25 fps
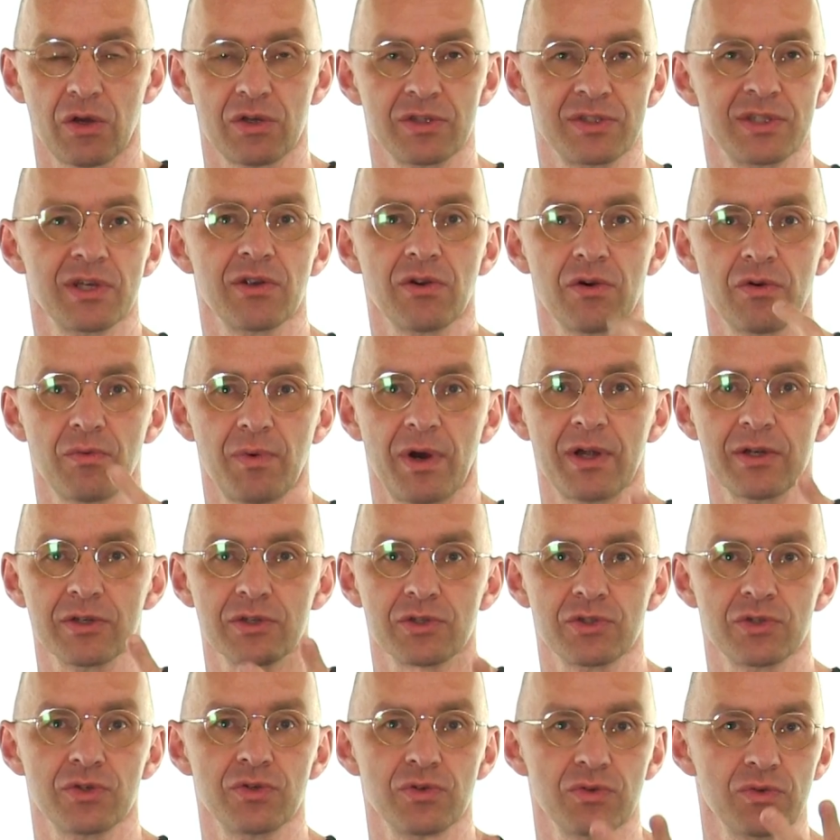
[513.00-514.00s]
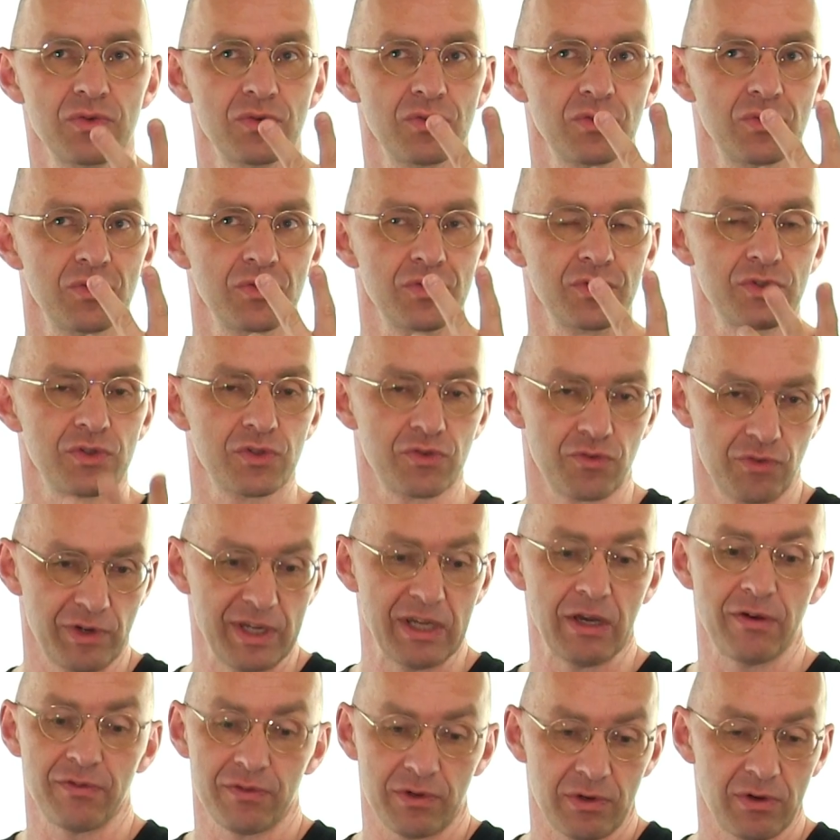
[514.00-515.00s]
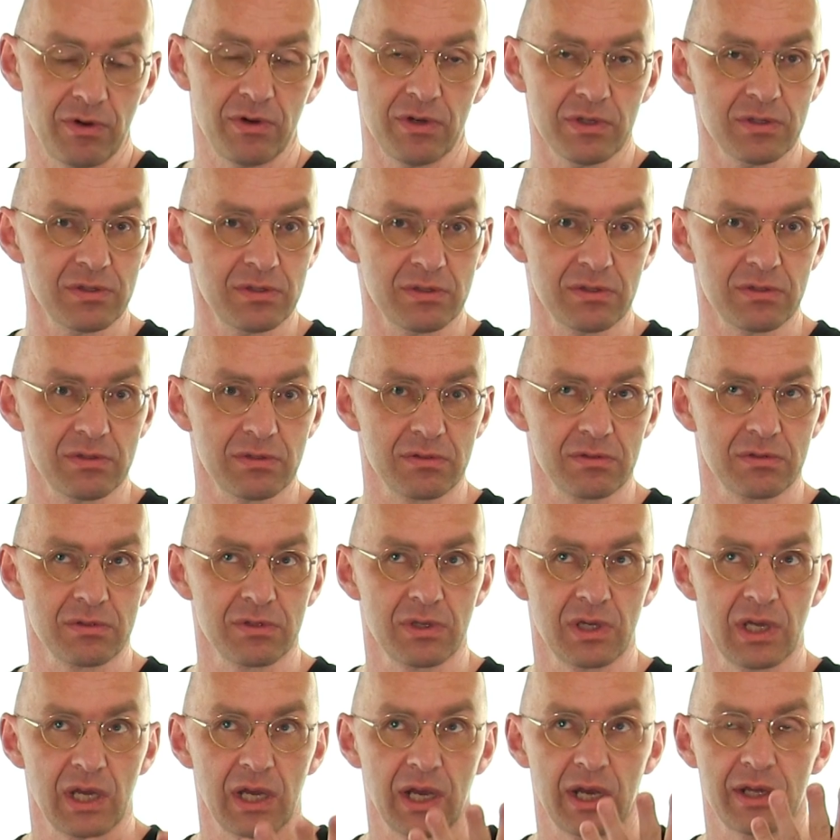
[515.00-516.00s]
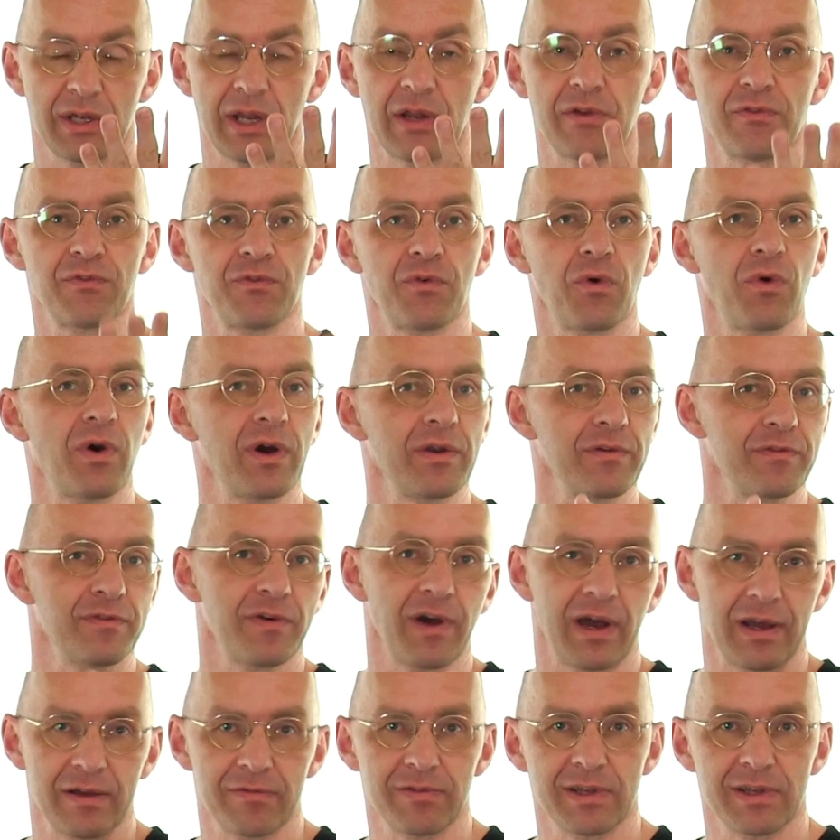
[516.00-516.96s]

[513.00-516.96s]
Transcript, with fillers: zero, one, two, three, of course, and then four and five.